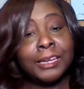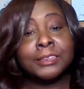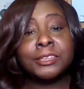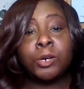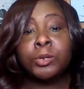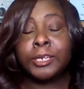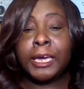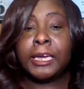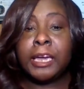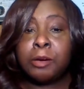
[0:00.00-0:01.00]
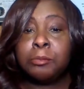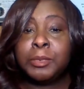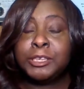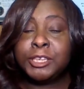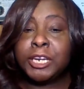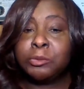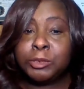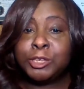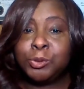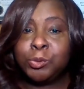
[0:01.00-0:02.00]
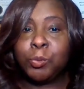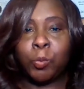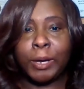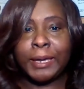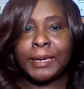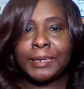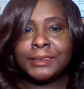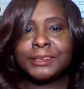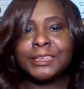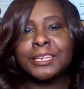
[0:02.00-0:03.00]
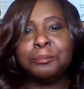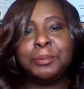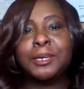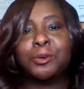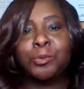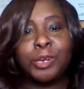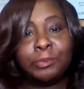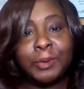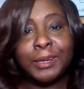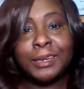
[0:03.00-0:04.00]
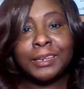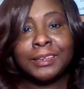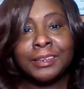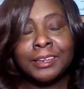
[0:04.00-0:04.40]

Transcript: So today I'm gonna be sharing with you the ways to get a bigger refund